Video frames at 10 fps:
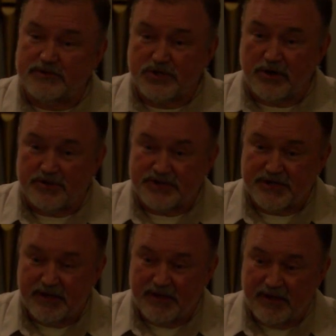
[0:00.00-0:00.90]
church.
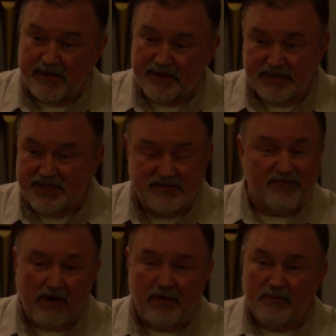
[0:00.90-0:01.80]
This is
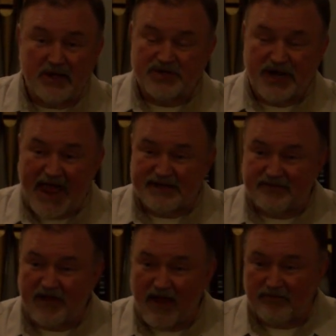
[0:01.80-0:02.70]
very much an
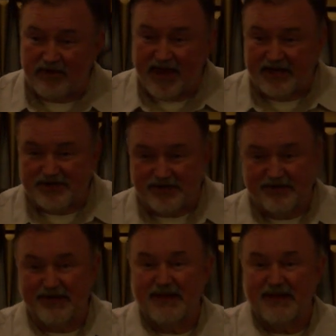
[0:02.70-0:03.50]
active congregation.